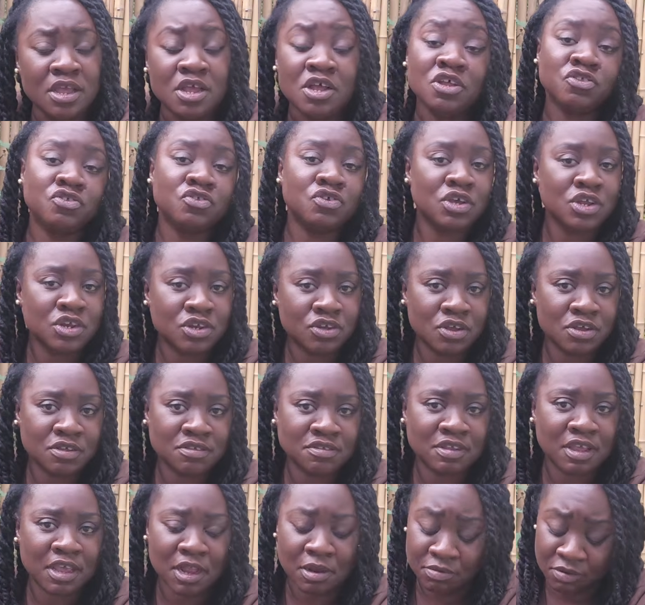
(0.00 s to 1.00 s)
So it does
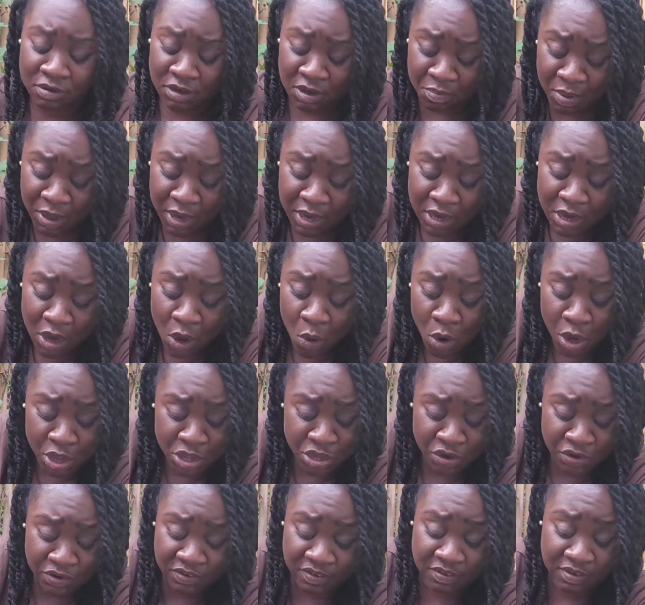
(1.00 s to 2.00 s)
help. So depending on what
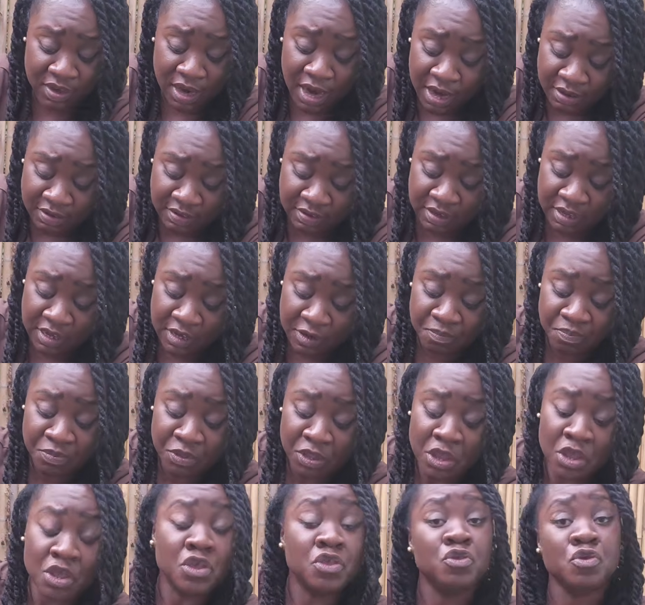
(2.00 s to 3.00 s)
you're starting,
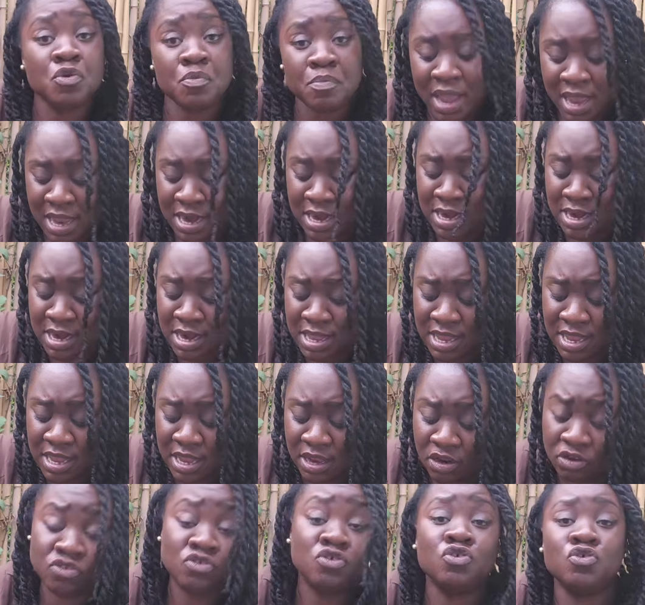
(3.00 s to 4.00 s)
you might
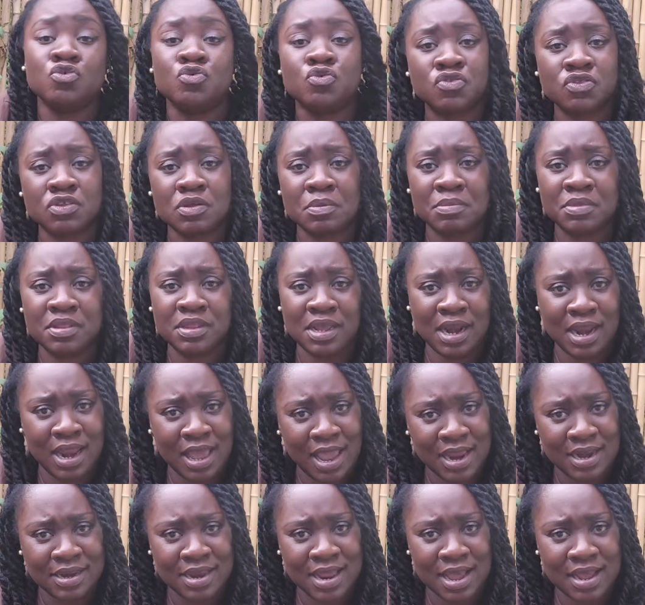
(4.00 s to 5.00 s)
need to use something
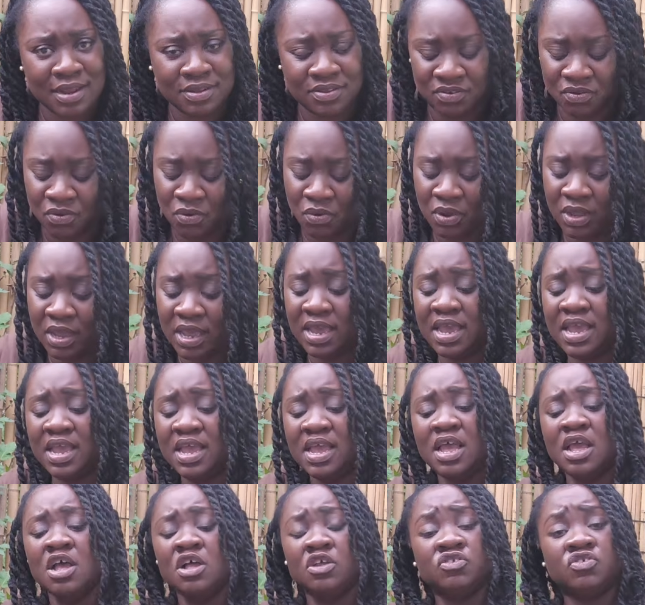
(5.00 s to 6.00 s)
like that. Okay,
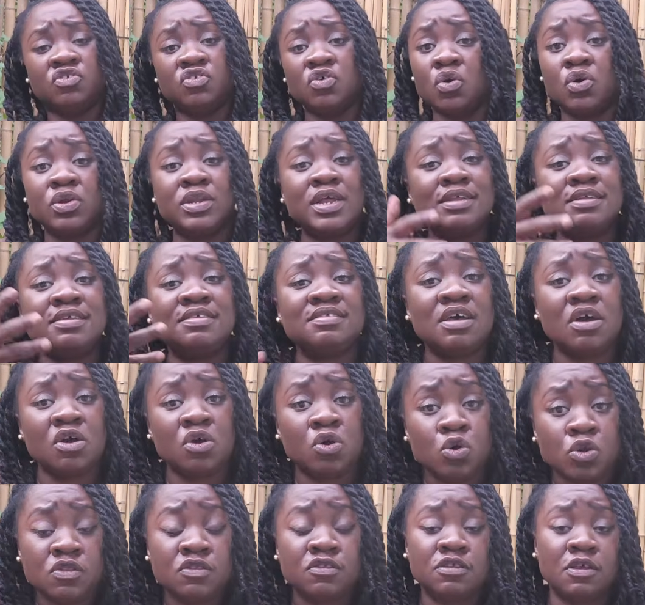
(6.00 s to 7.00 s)
so that is a
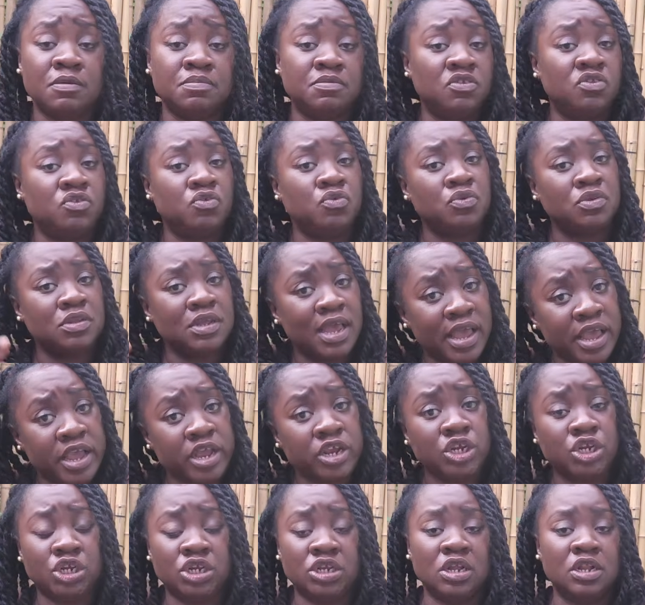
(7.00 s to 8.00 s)
good substitute.
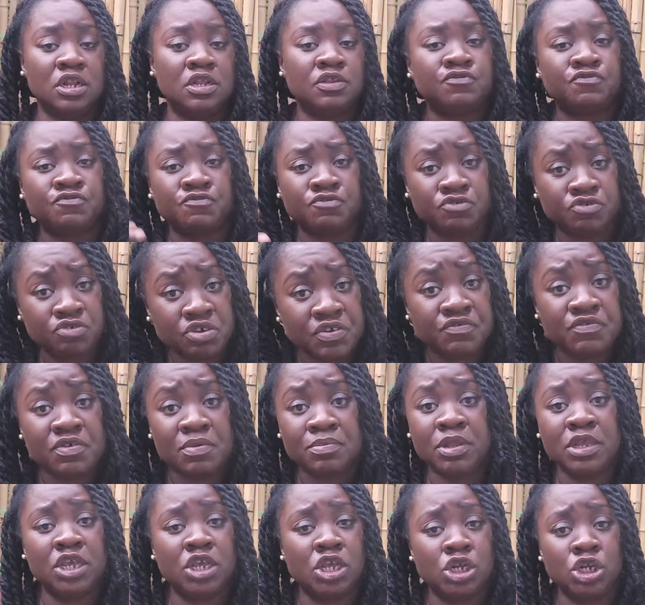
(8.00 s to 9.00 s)
Eggshells straight from
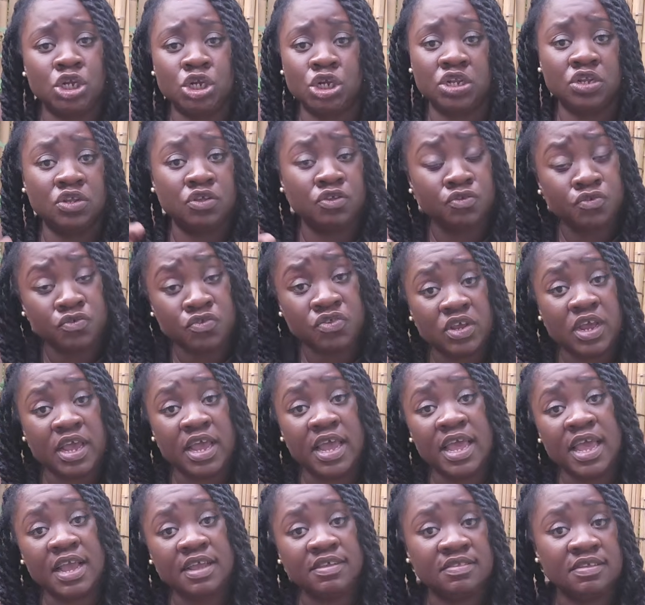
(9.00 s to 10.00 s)
the kitchen. You use
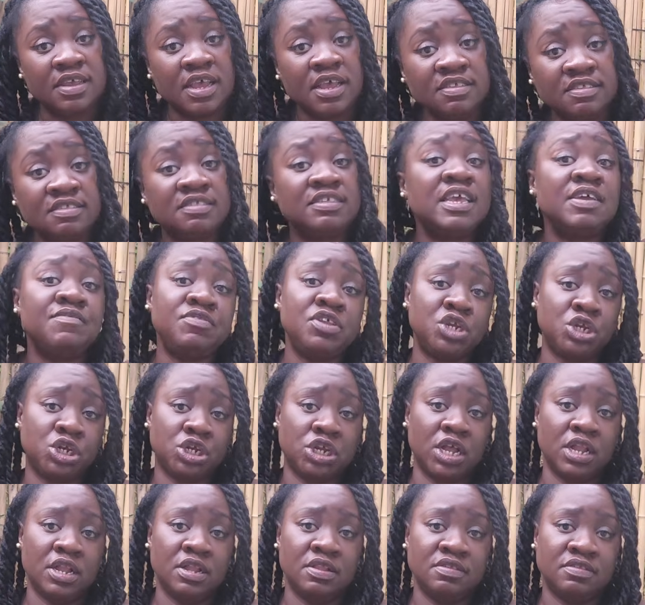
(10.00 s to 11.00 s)
eggs, save the
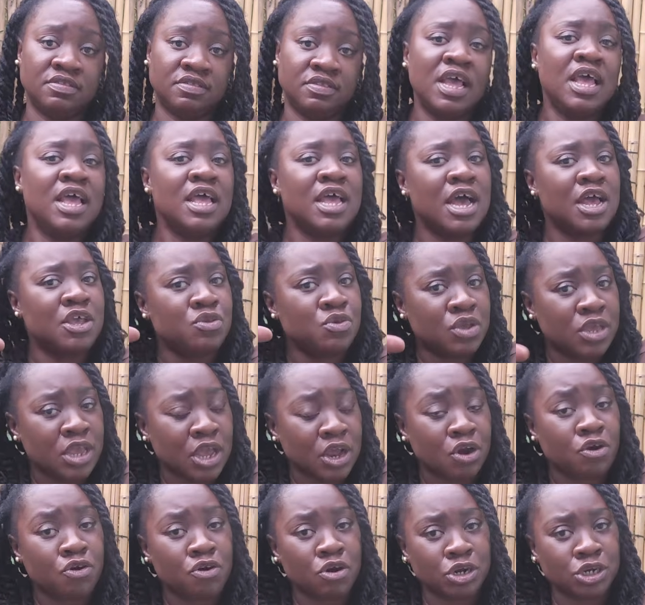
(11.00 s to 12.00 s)
shells, and you can
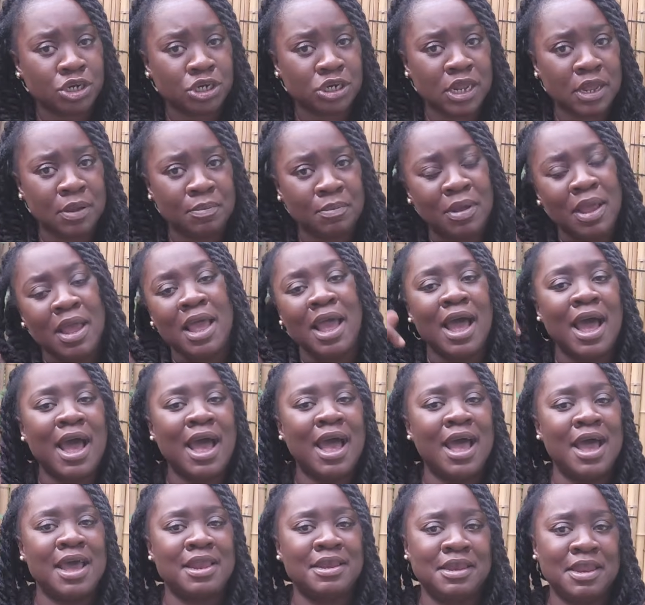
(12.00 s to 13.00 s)
crush them and
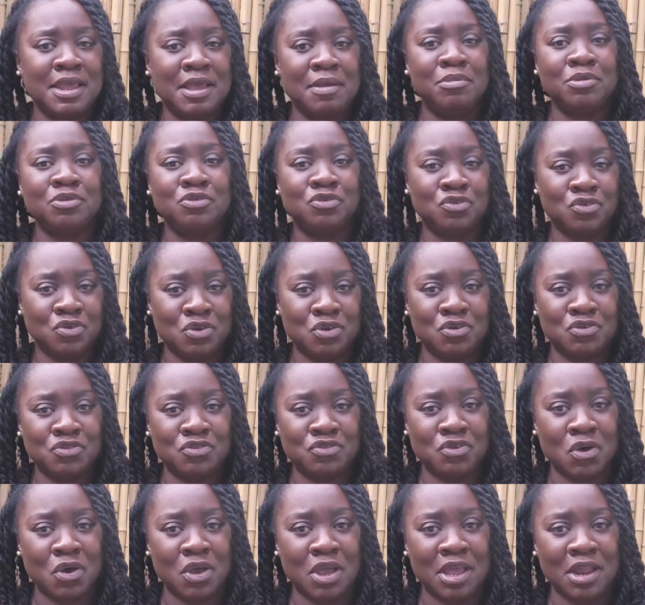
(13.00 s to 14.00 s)
add them to your
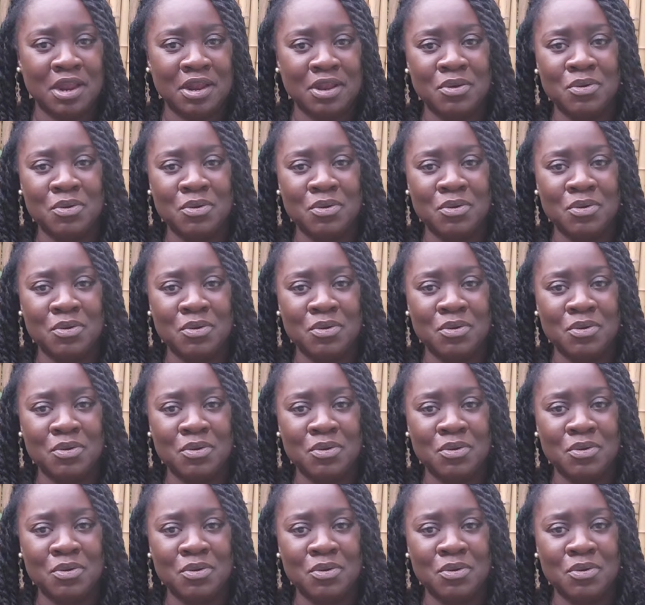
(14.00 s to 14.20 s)
soil.